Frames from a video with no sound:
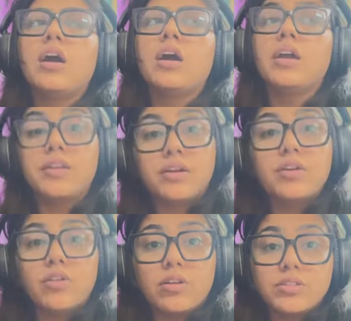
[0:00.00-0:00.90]
in
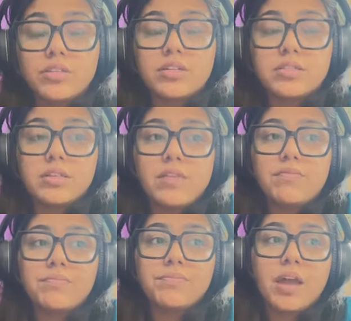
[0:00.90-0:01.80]
radiology itself.
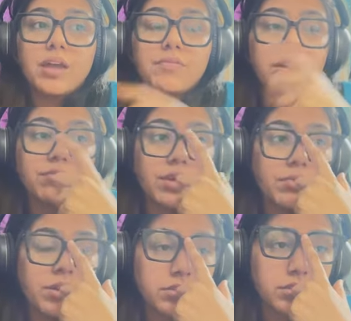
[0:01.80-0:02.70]
I have done my
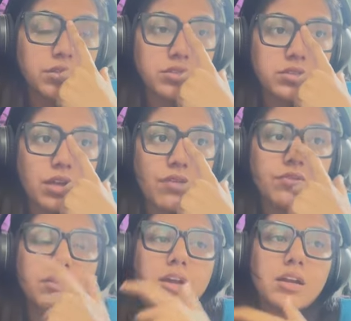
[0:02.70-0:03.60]
masters.
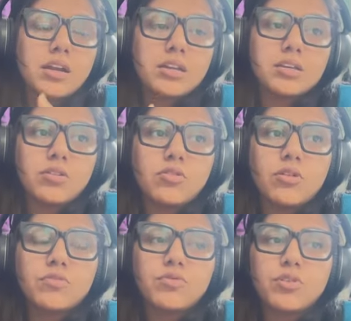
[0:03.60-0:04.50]
After that, I
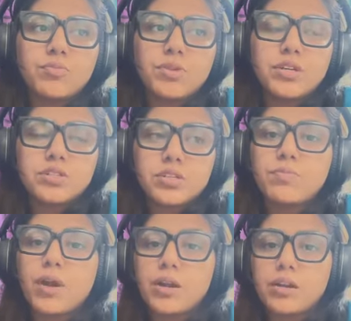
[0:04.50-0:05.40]
enrolled for PhD
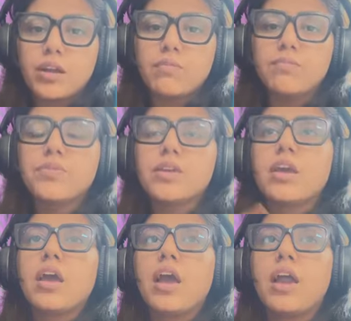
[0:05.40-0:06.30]
part time,
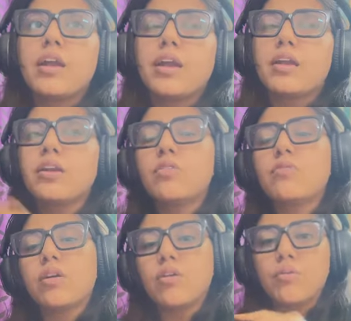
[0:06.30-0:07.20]
and right now
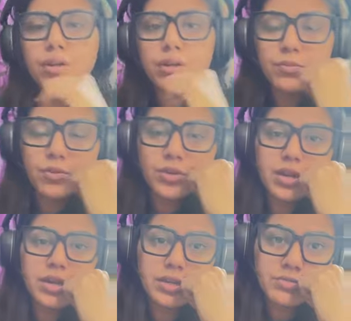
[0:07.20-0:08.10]
a government employee
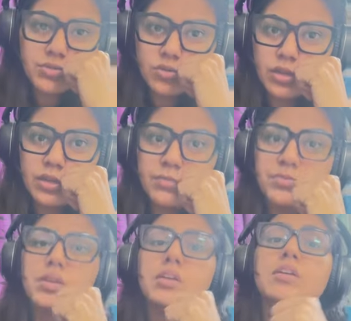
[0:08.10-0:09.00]
at AIMS only.
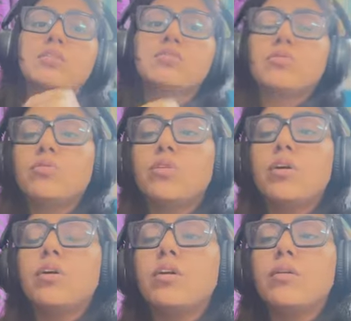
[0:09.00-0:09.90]

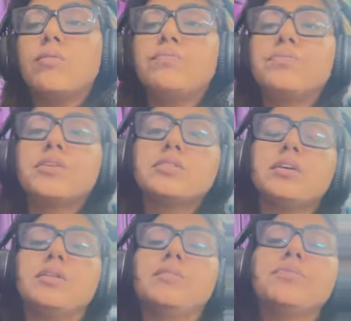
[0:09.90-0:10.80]
So see,